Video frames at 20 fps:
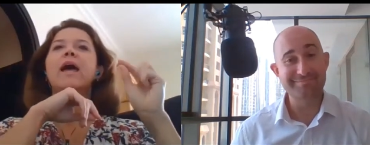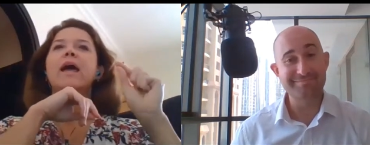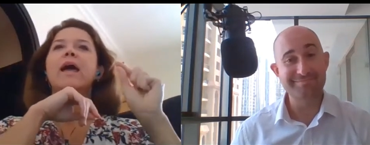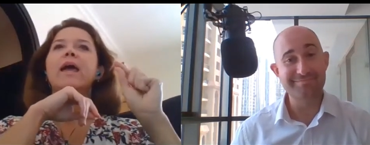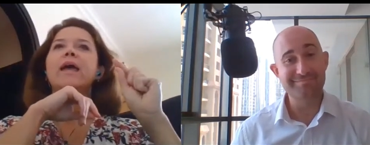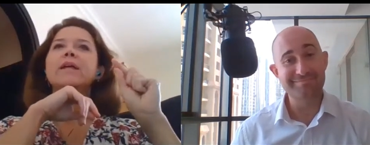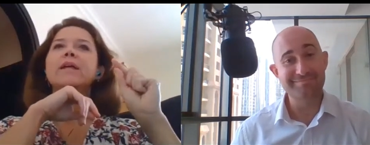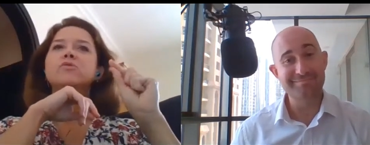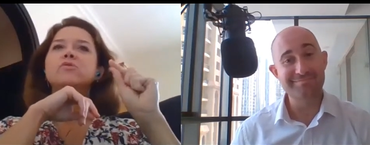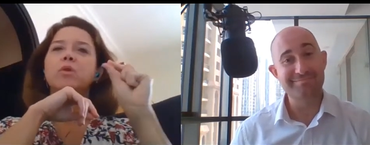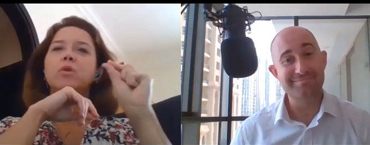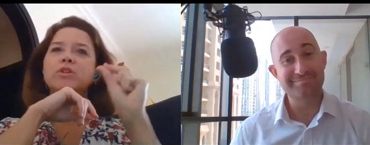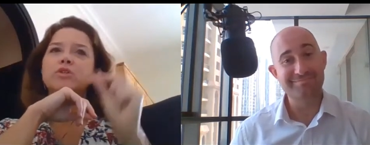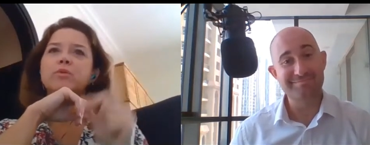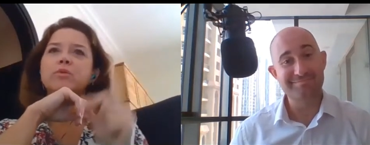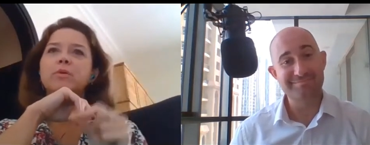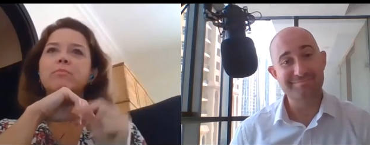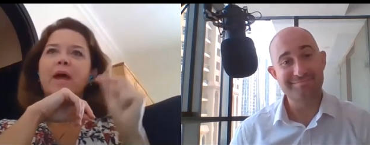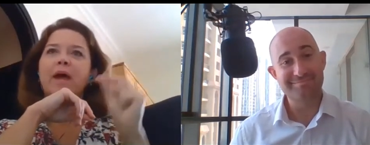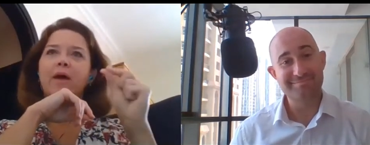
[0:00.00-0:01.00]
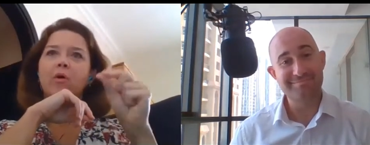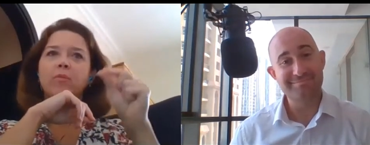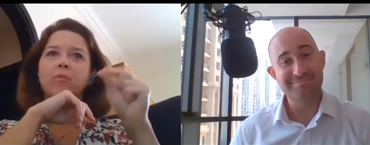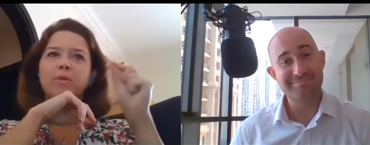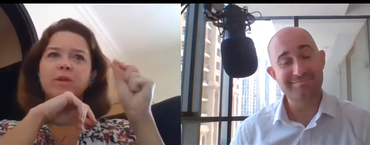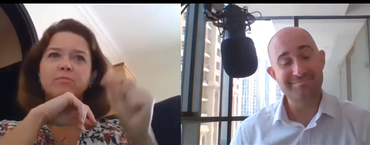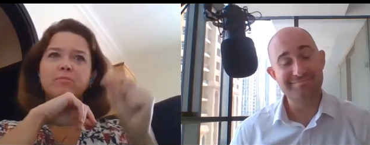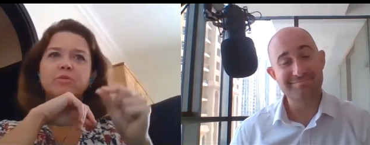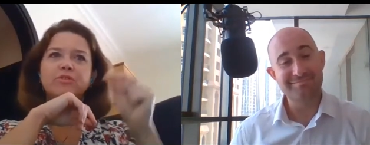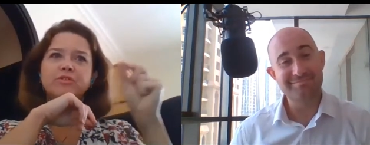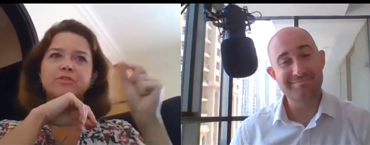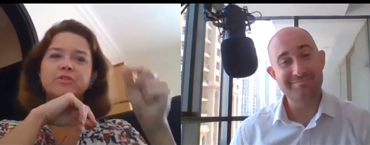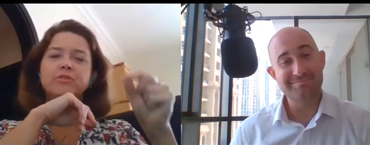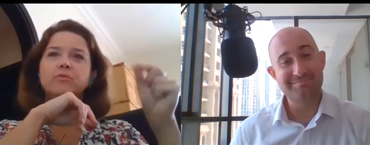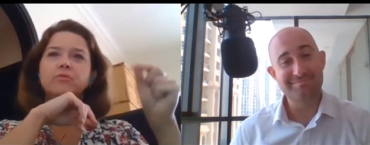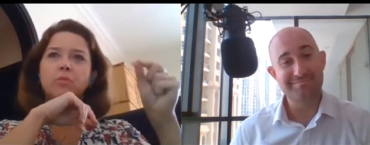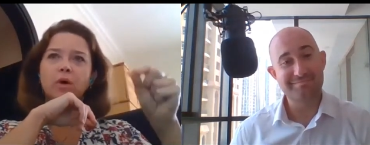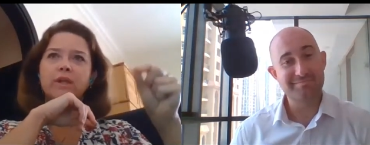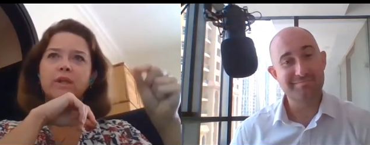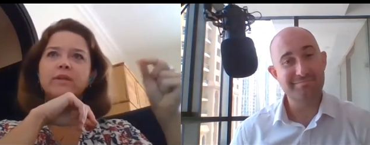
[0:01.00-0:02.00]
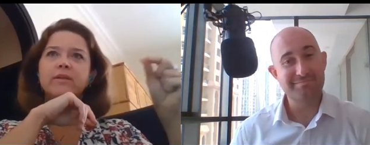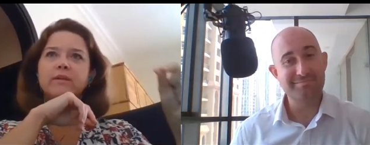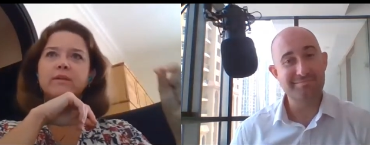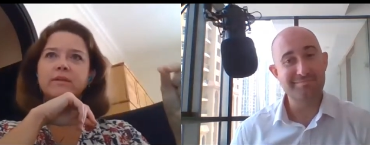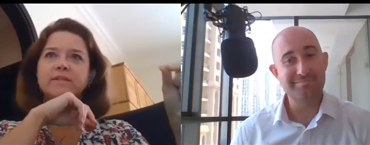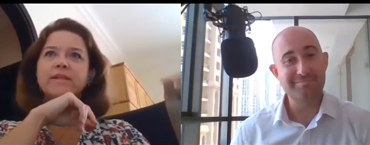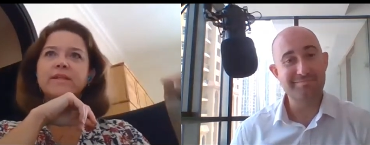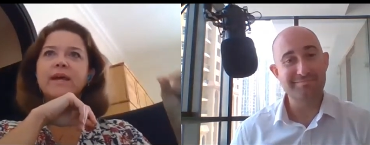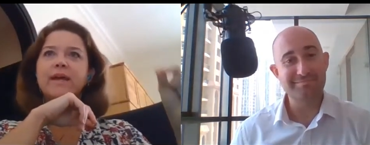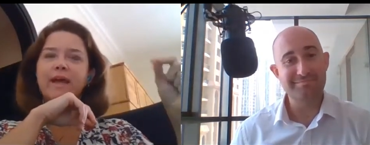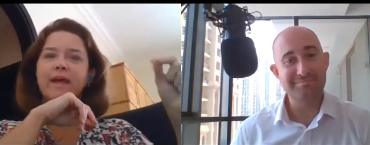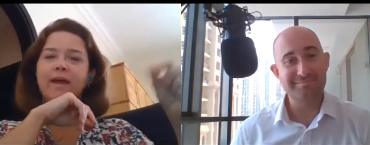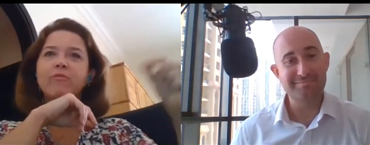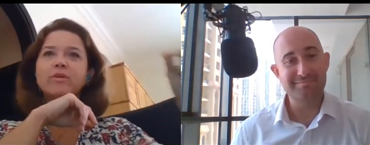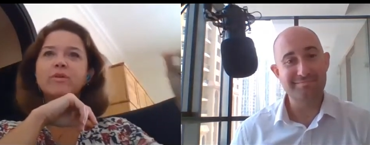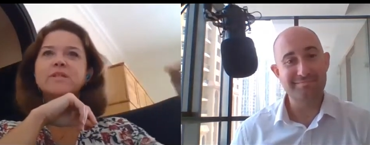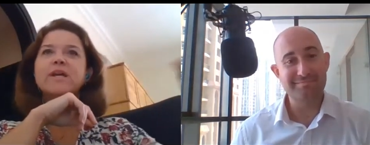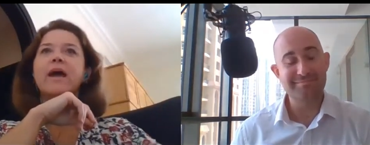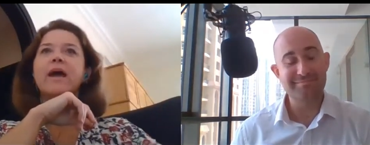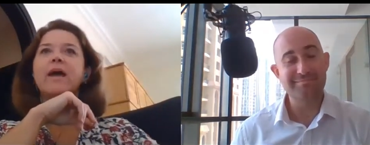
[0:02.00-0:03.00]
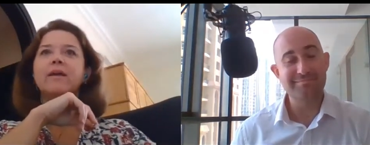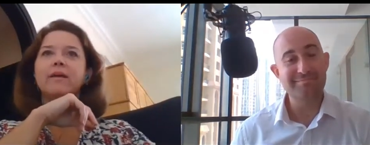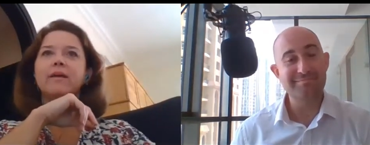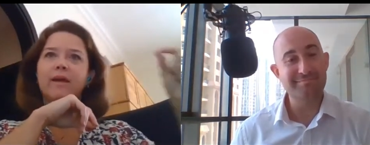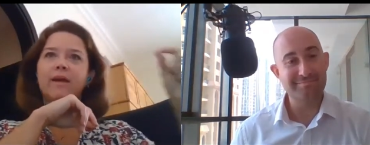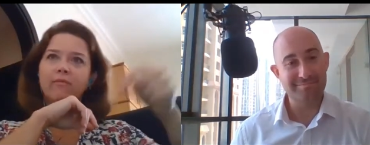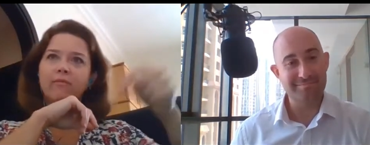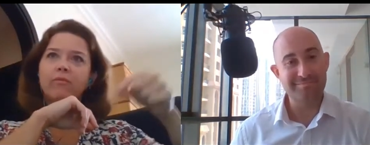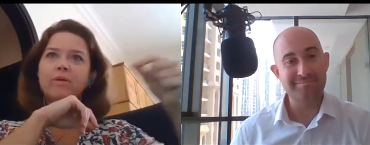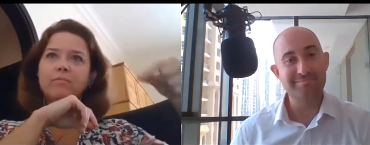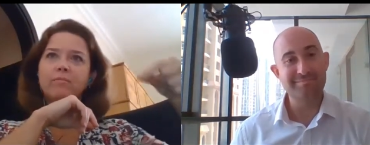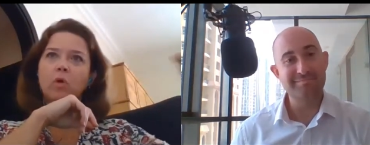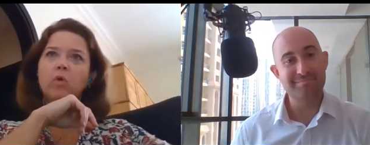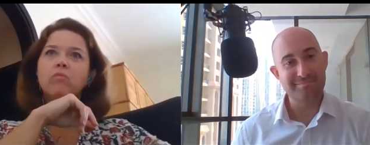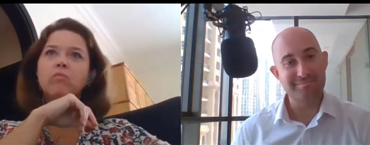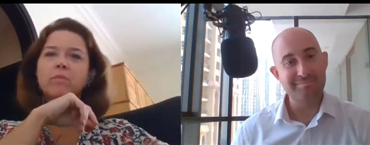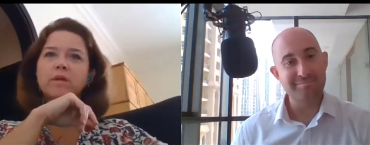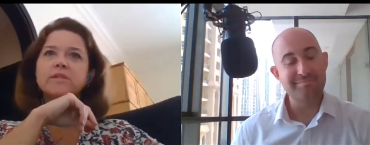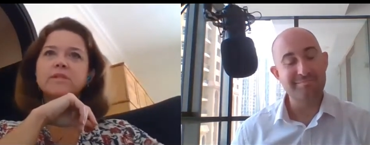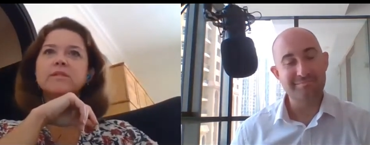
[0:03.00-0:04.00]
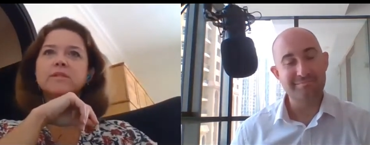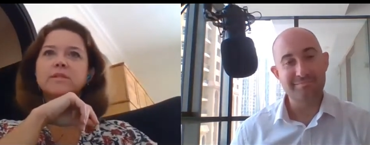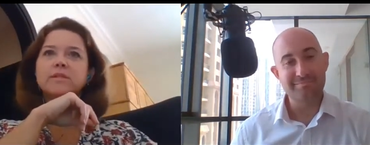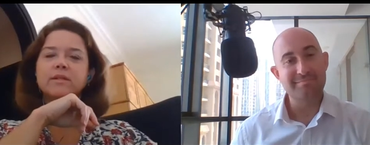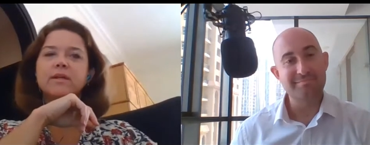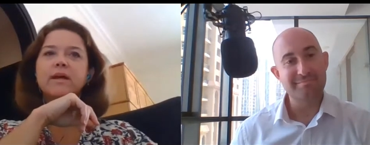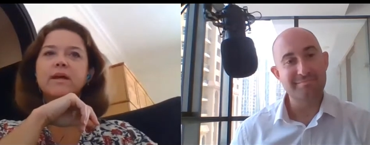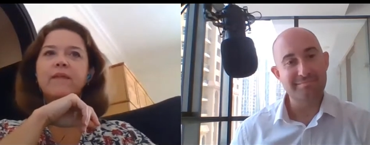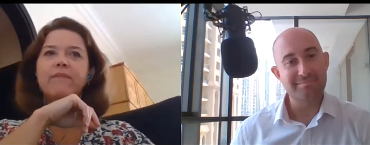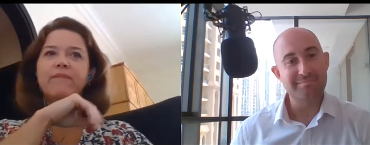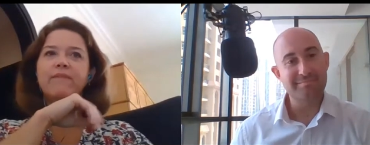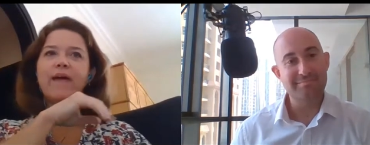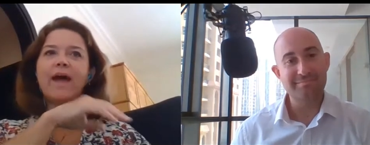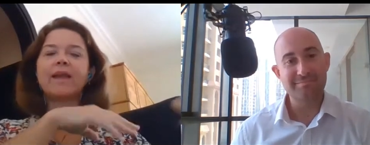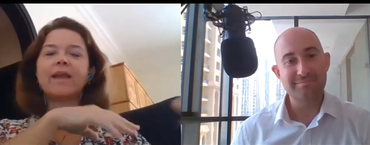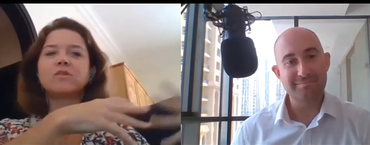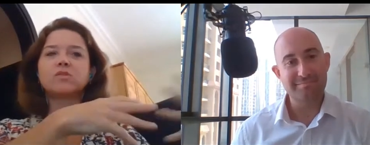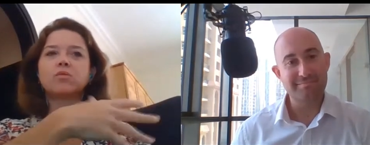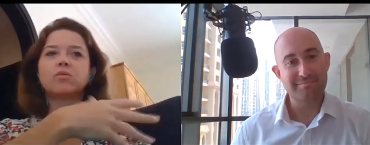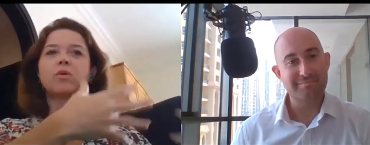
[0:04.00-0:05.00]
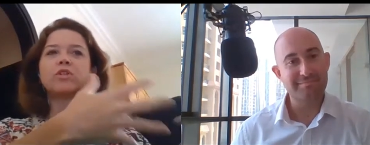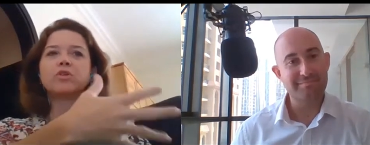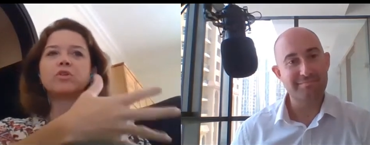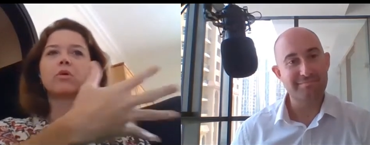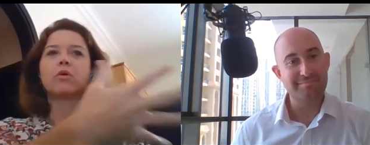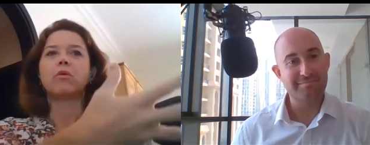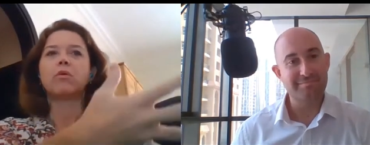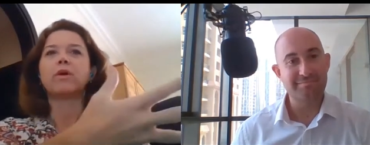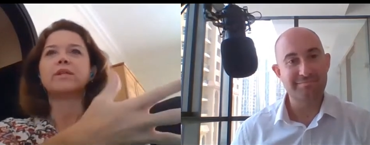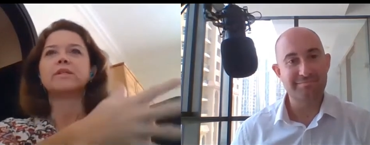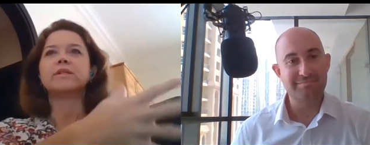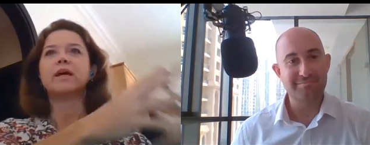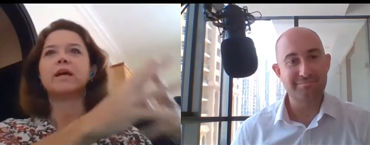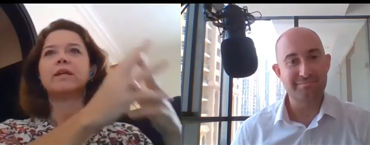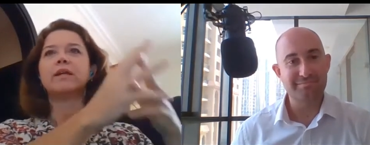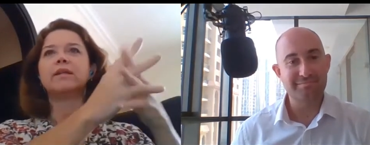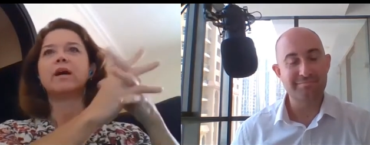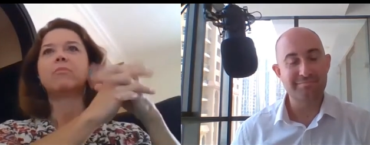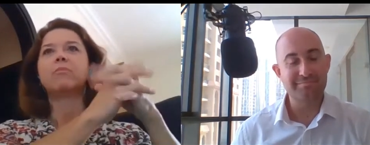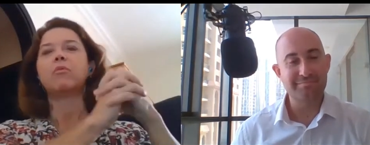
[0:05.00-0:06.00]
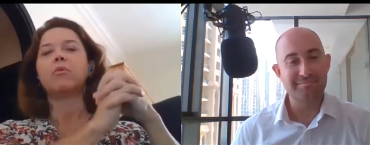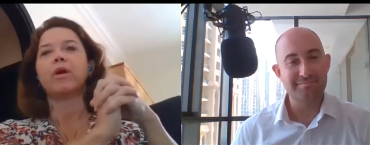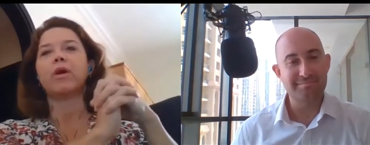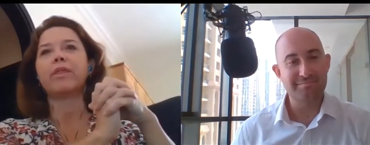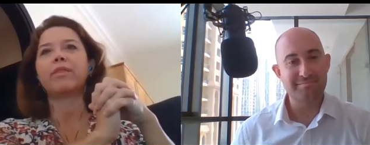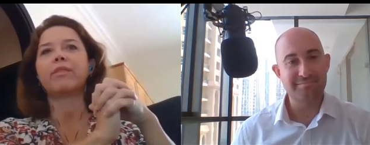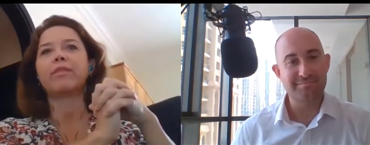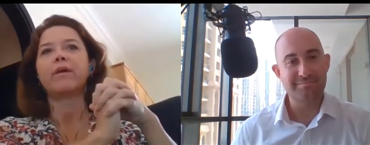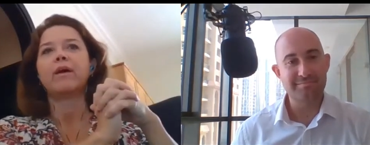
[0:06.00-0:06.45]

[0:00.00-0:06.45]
Speaker 1: it's what you empower people to do one day, every day, every moment, and that is what you're going to end up with.